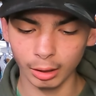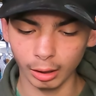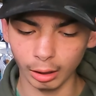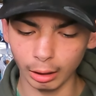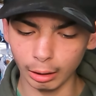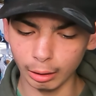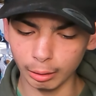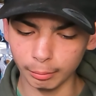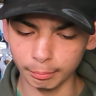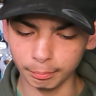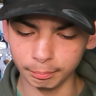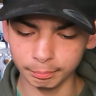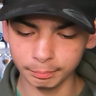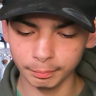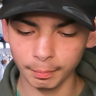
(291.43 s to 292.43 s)

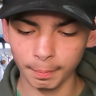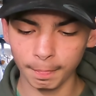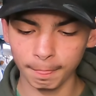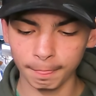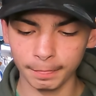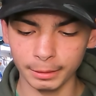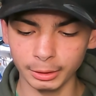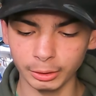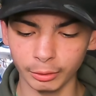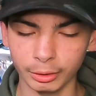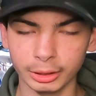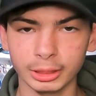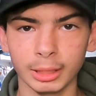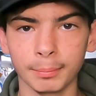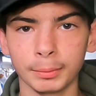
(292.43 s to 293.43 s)

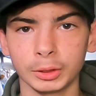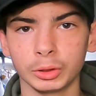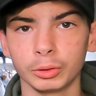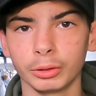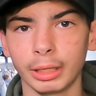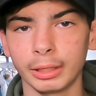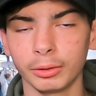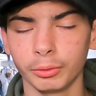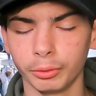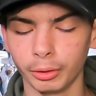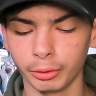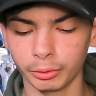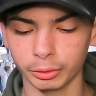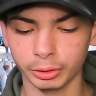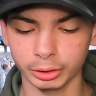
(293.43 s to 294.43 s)
the temperature that
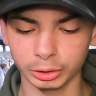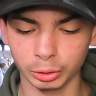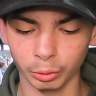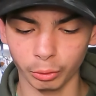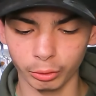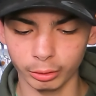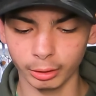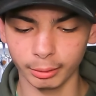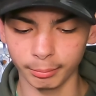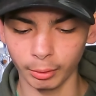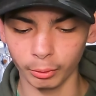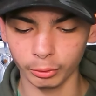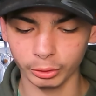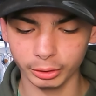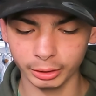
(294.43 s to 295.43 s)
your controller and
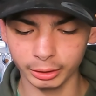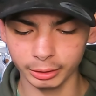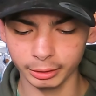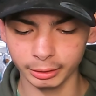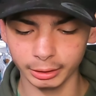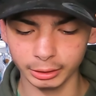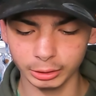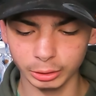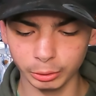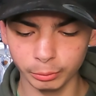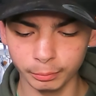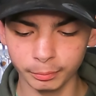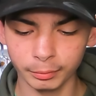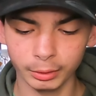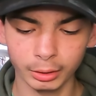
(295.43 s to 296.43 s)
motor can get to,
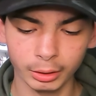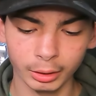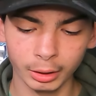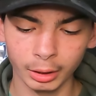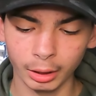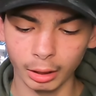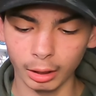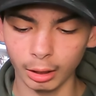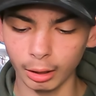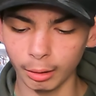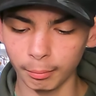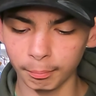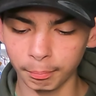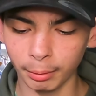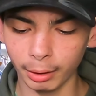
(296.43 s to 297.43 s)

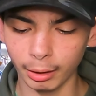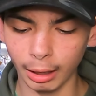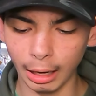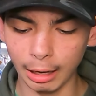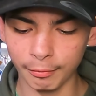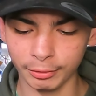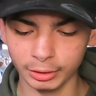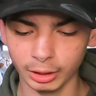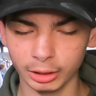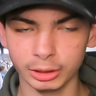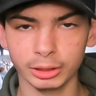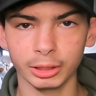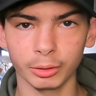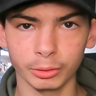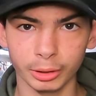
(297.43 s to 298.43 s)
but I haven't
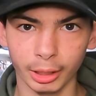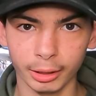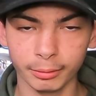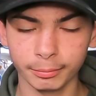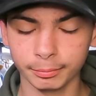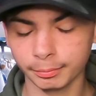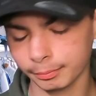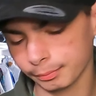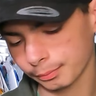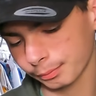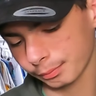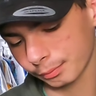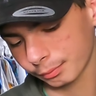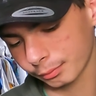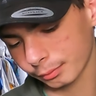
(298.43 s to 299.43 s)
touched those yet.
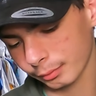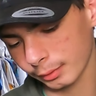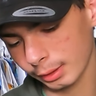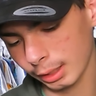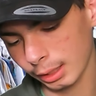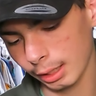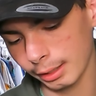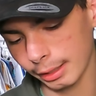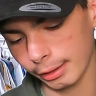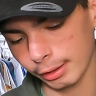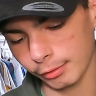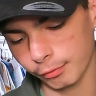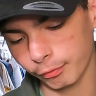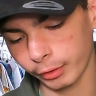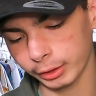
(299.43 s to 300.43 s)
and now you
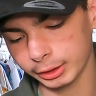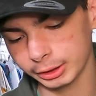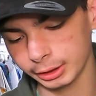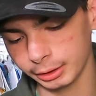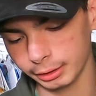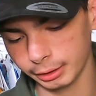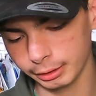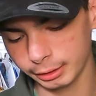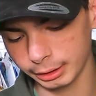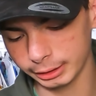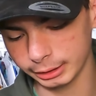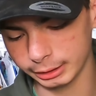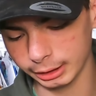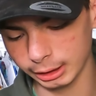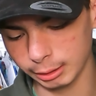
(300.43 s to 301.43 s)
have function. This
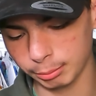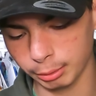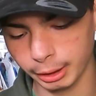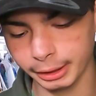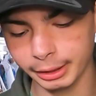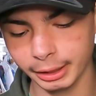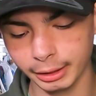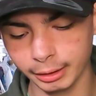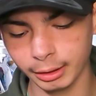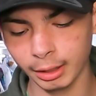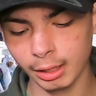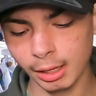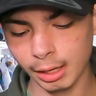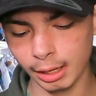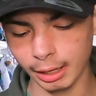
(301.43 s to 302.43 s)
is e-braking
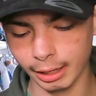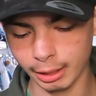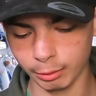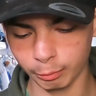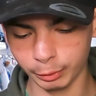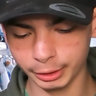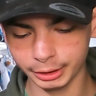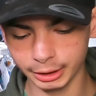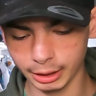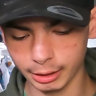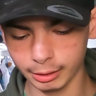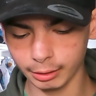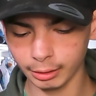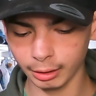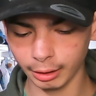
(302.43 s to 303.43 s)
and
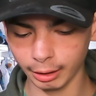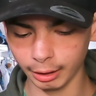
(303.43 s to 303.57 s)
regen